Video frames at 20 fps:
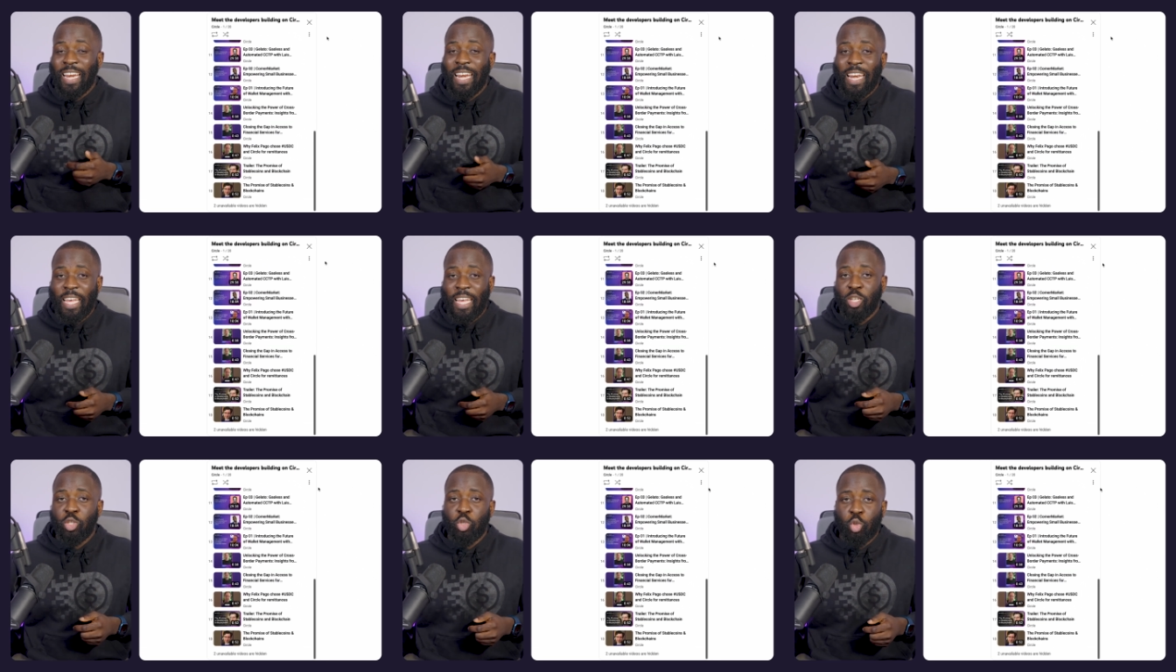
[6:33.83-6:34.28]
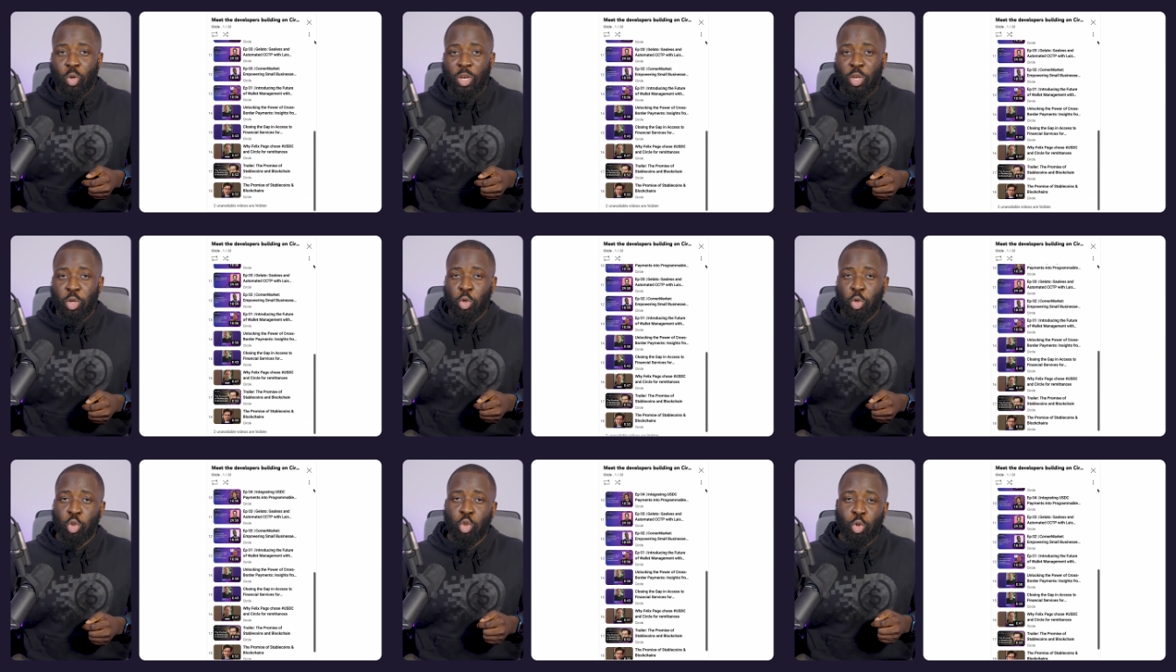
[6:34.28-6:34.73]
a link to a
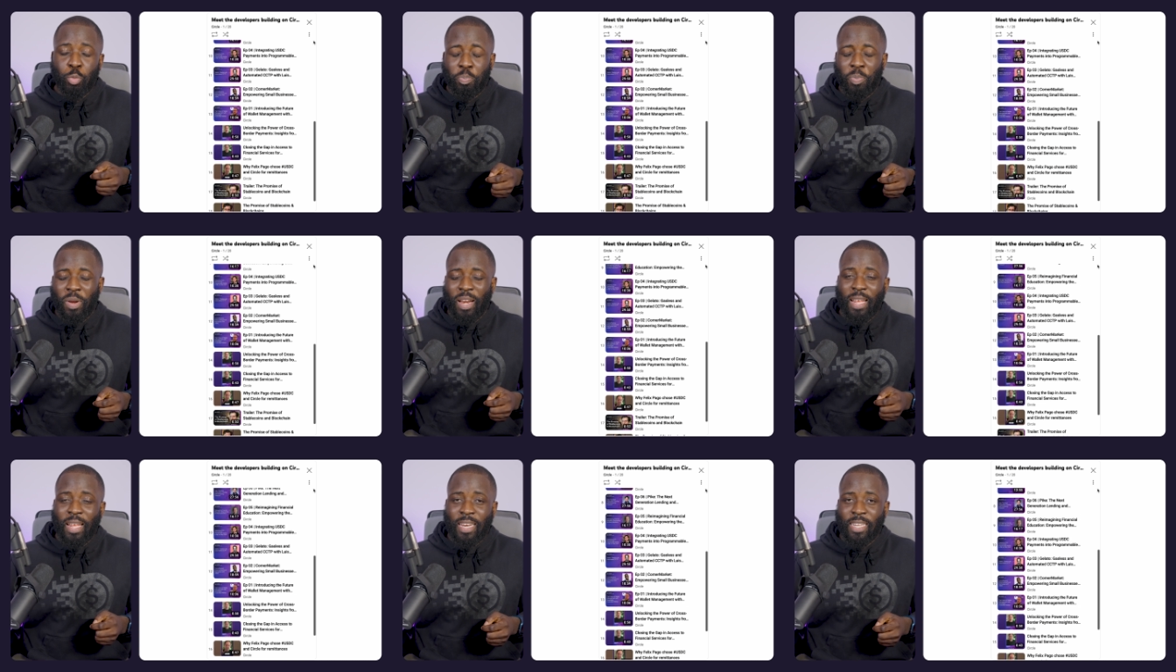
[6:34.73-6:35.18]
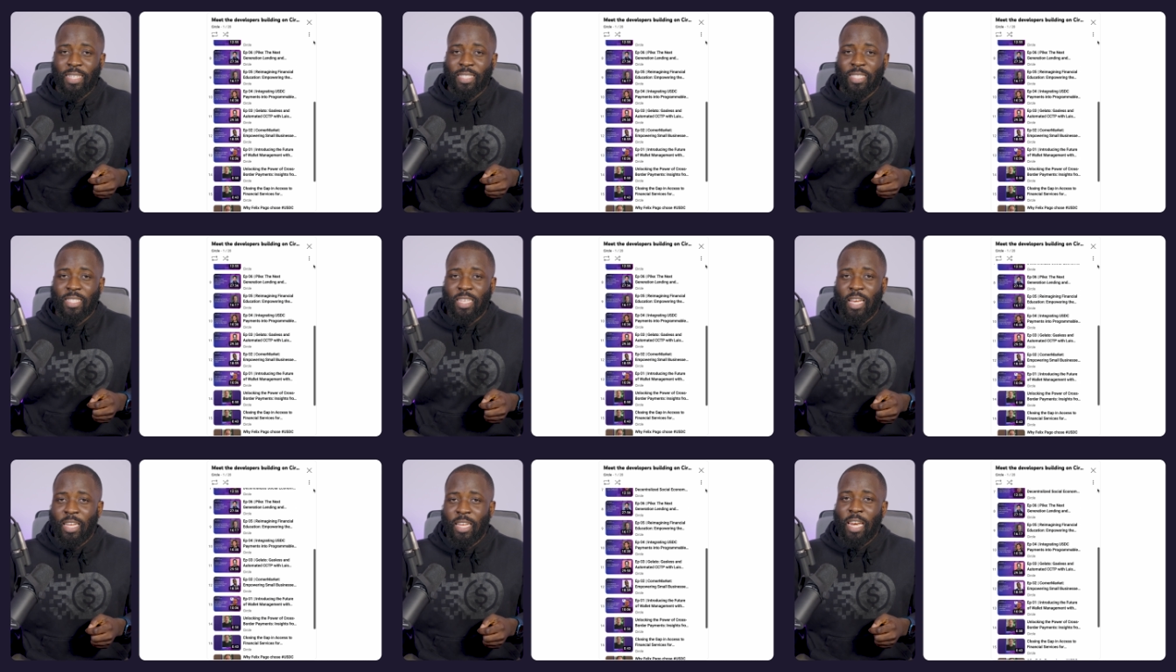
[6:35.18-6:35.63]
YouTube
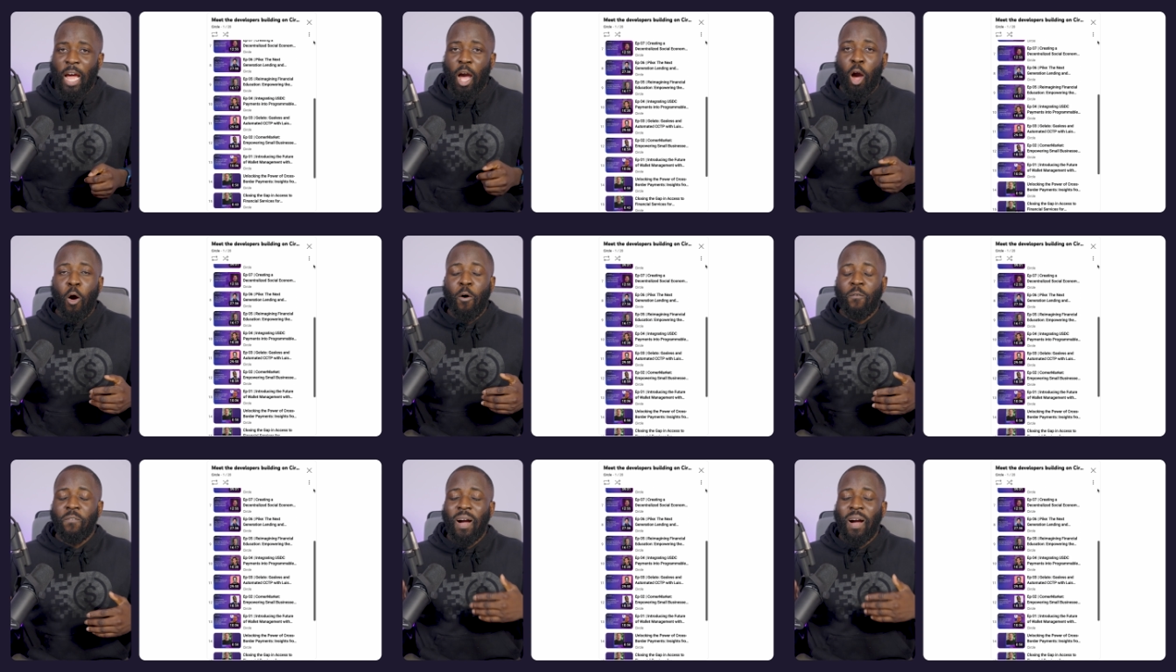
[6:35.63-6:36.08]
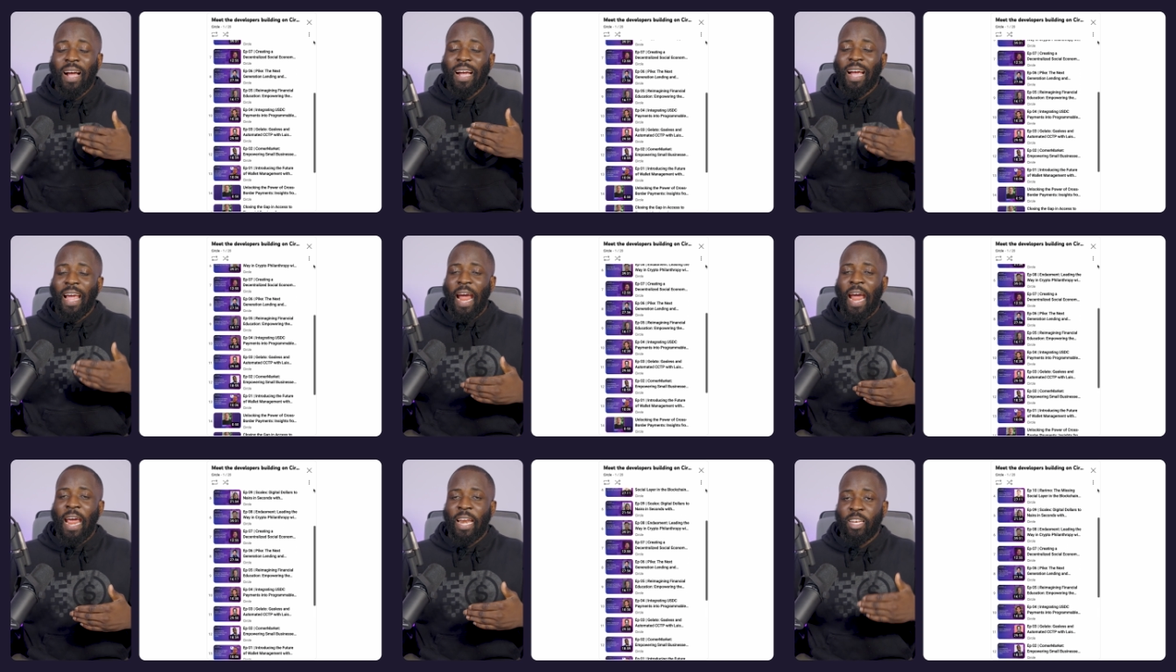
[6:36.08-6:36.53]
playlist that offers
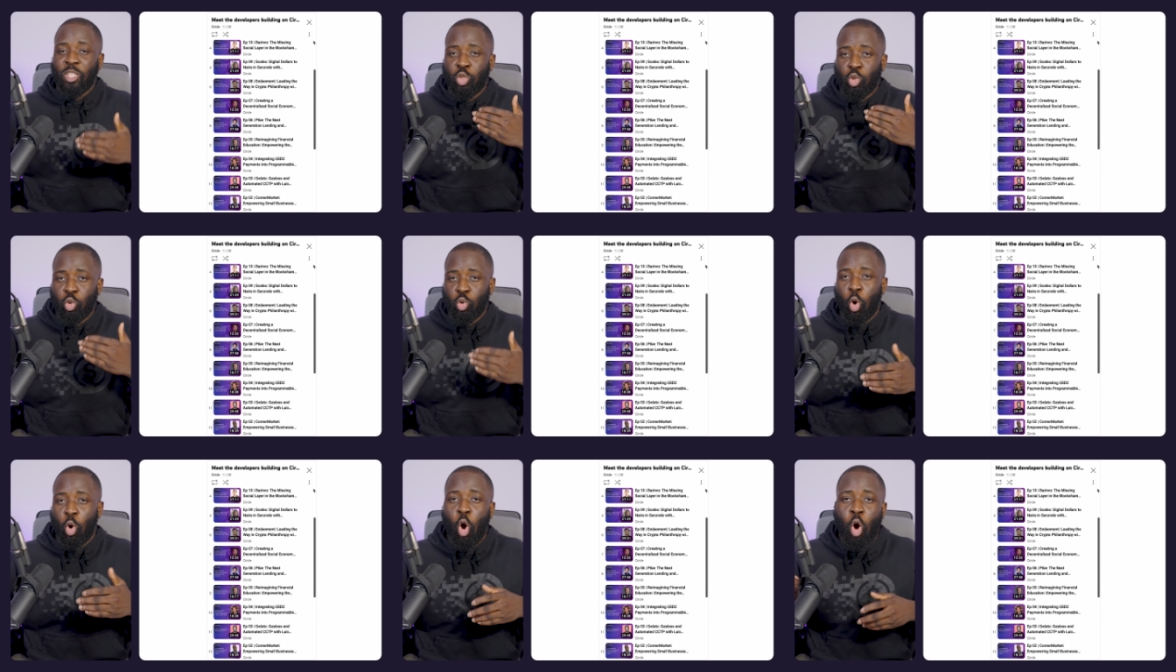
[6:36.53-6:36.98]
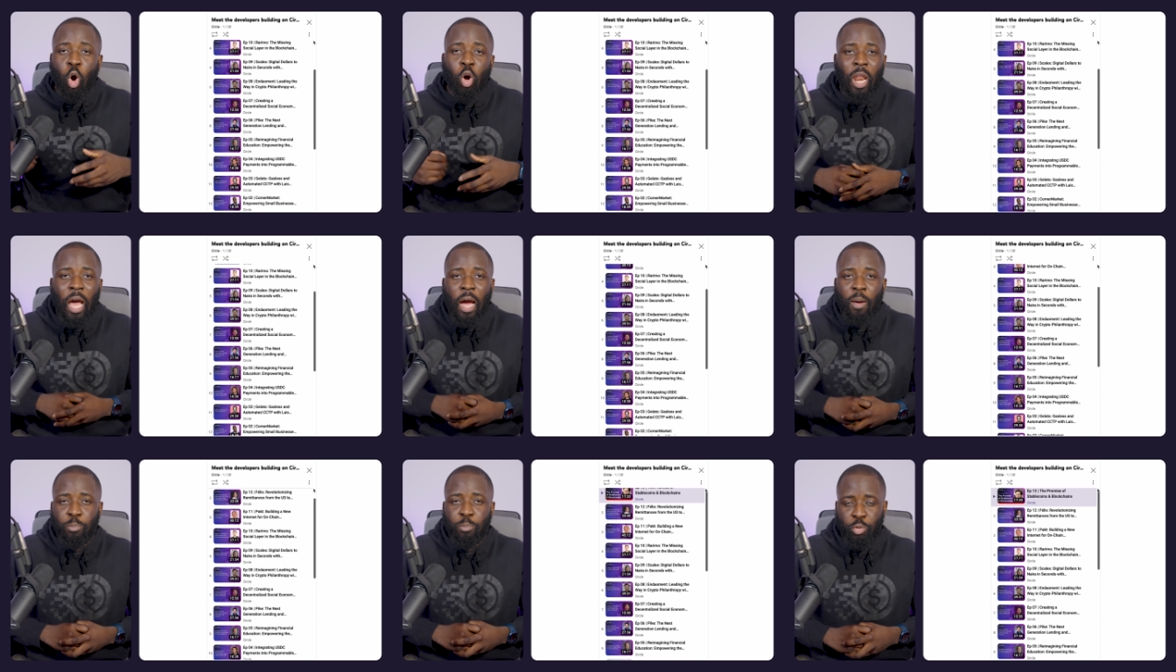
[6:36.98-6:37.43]
guides to
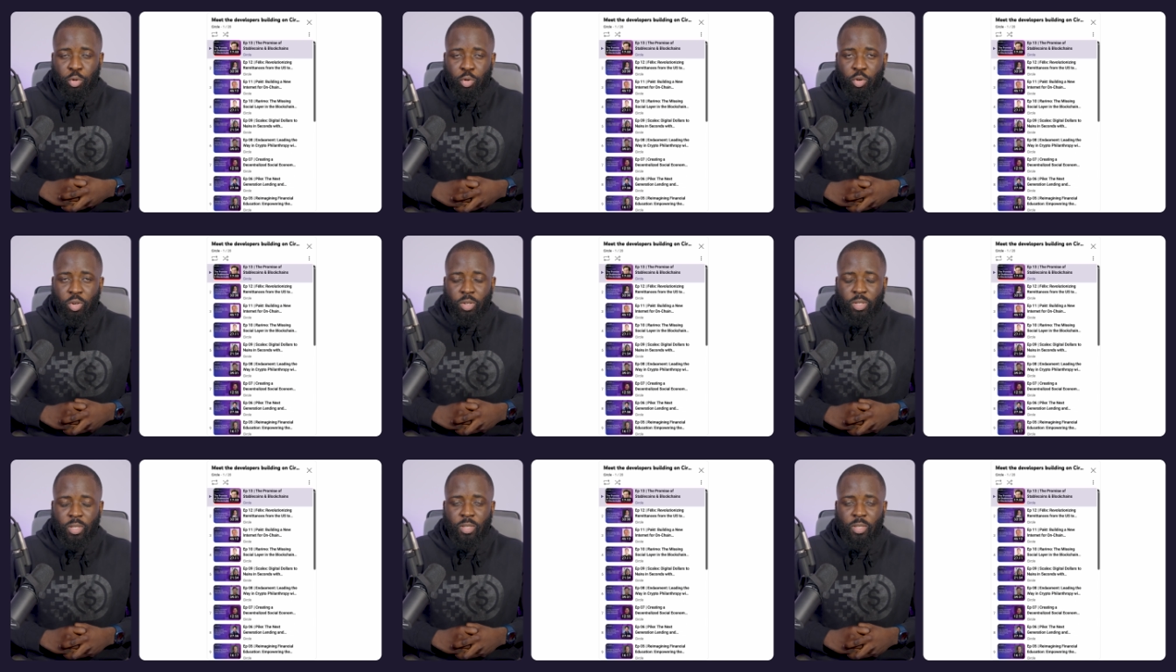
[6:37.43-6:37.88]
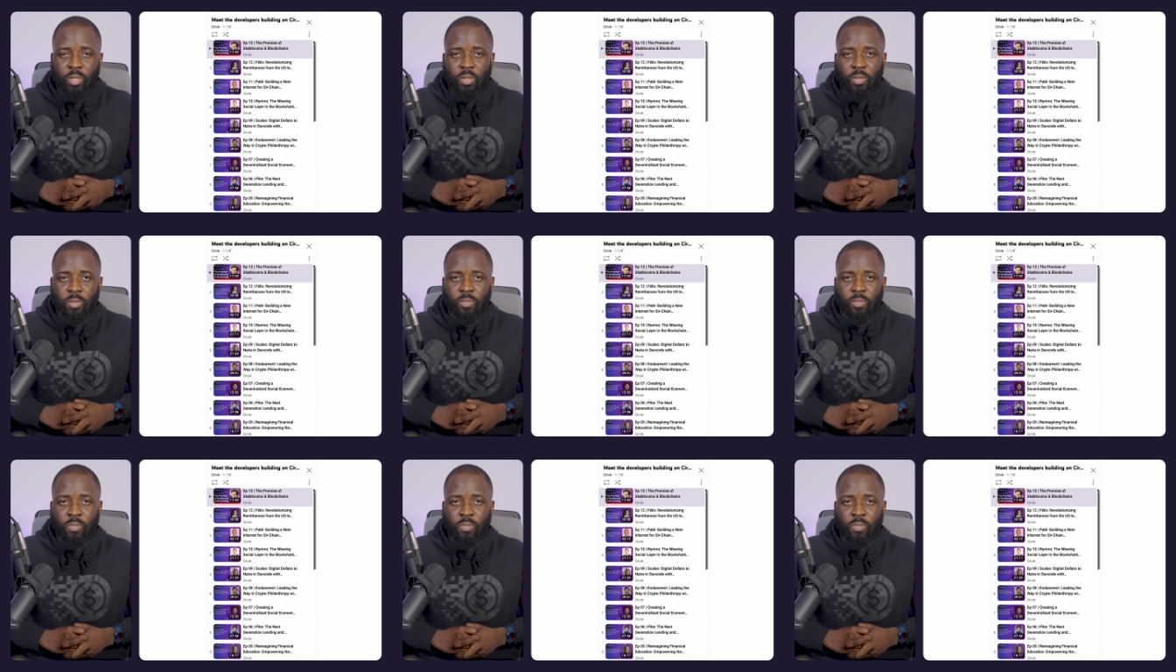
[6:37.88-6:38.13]
all our products.